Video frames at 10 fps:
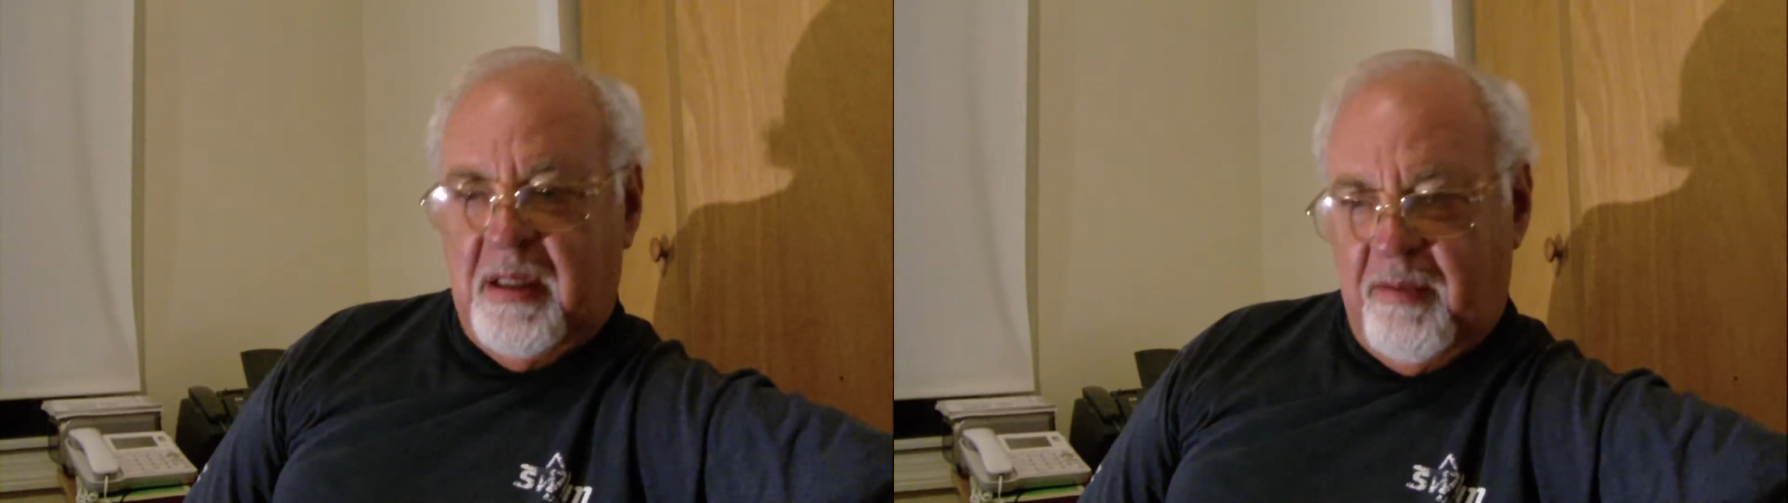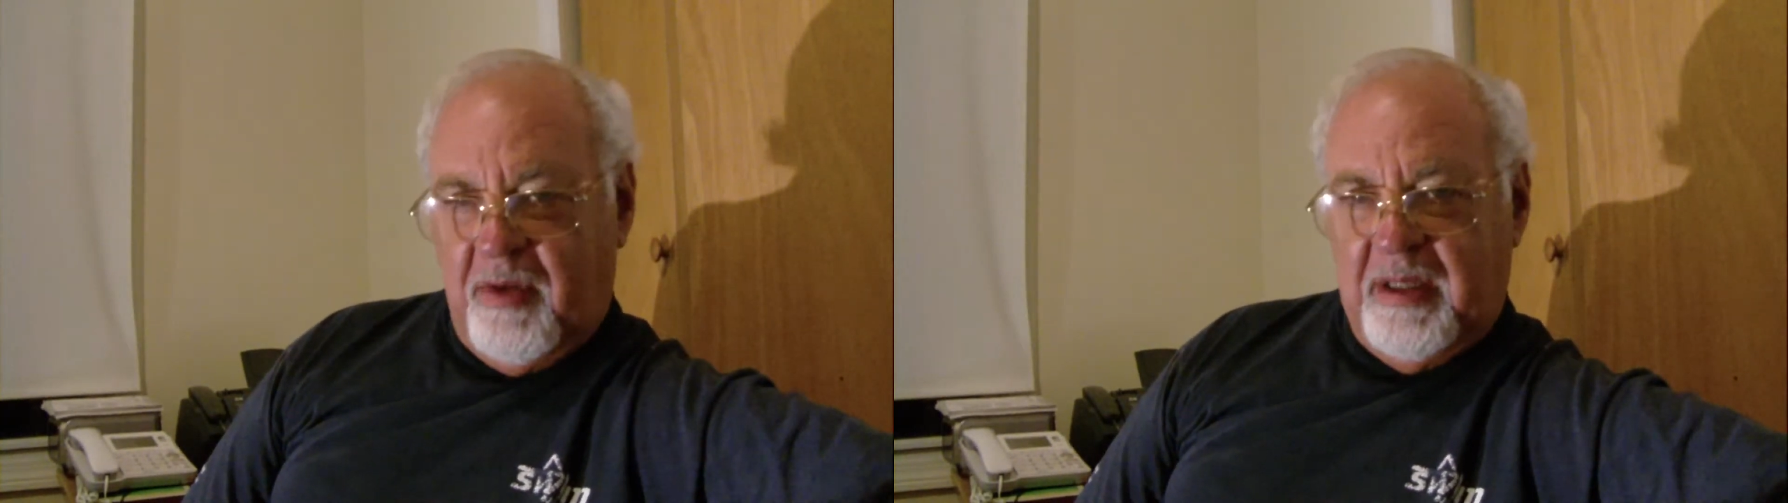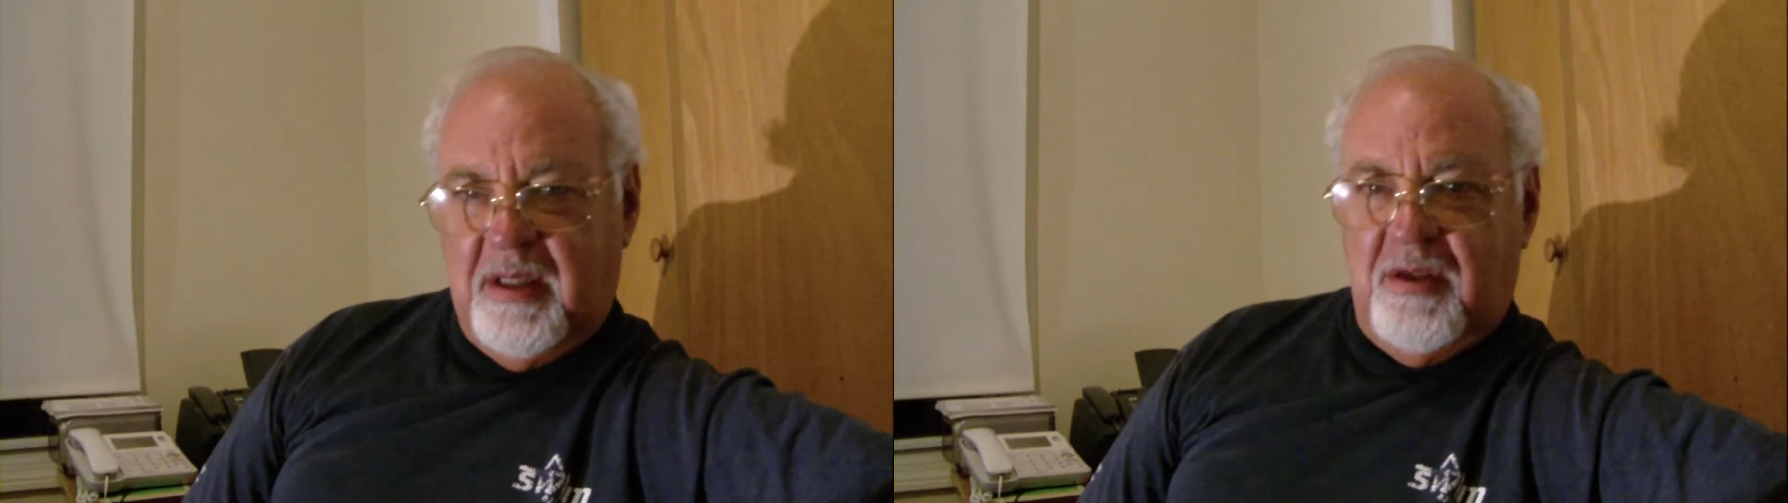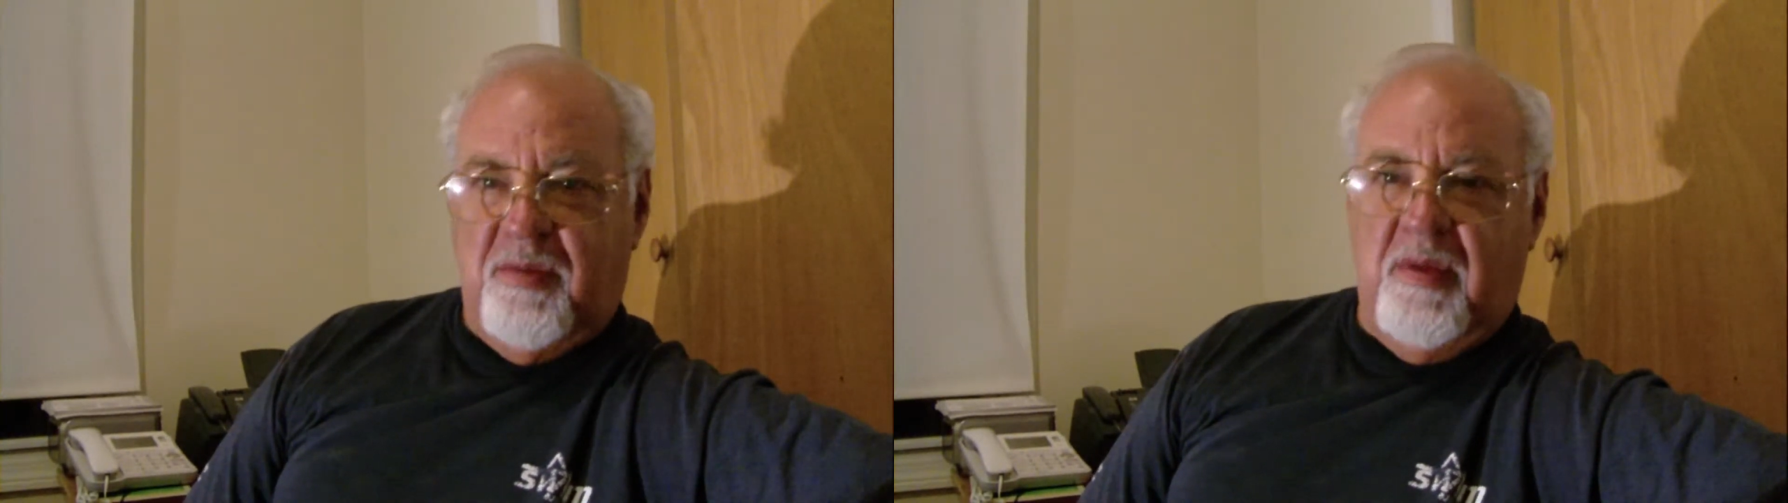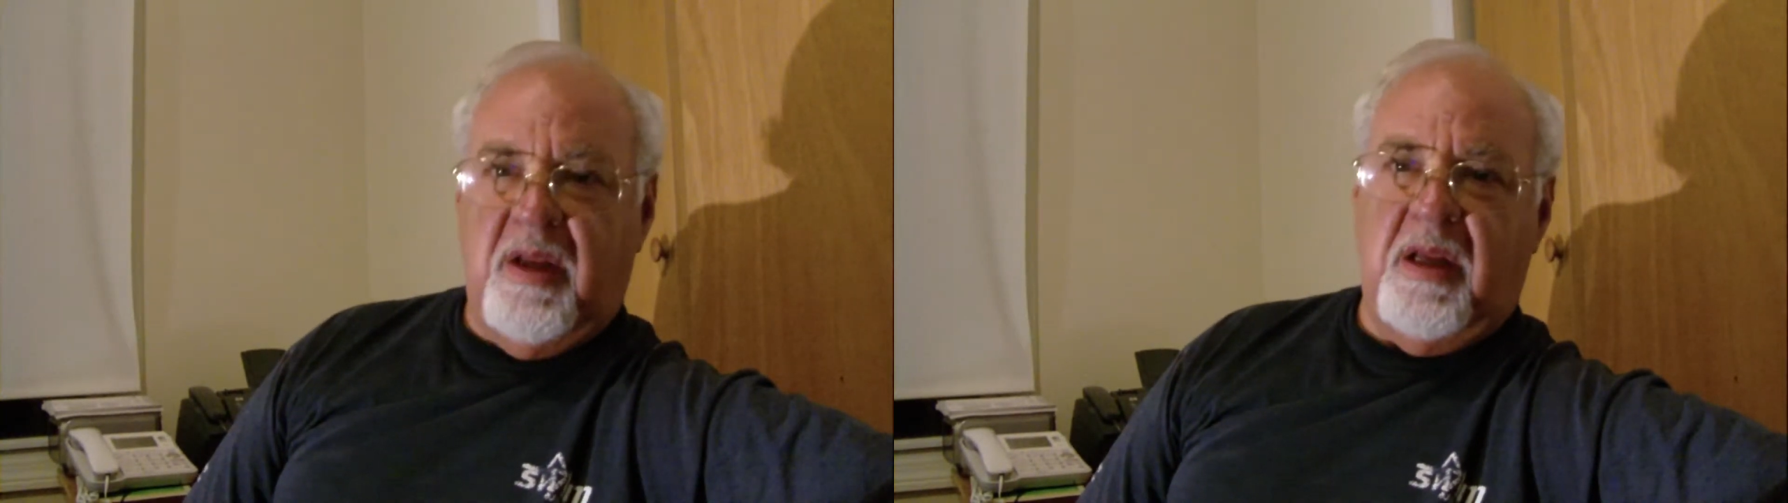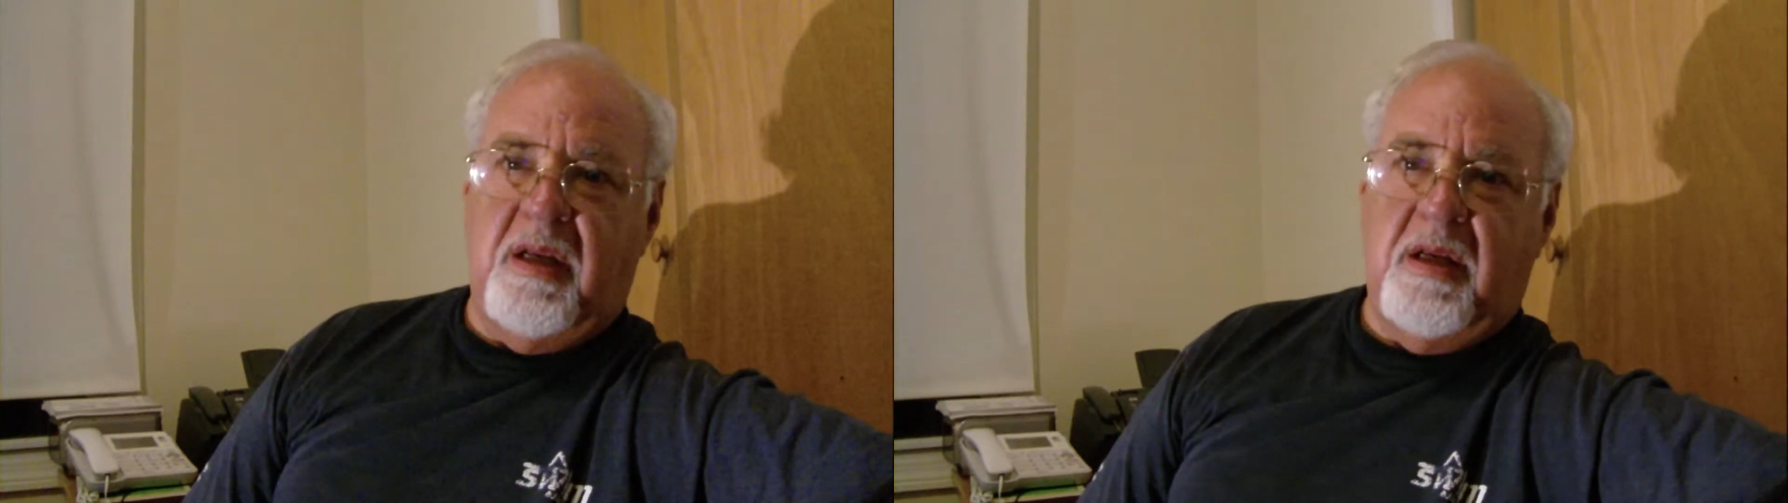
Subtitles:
him right this minute.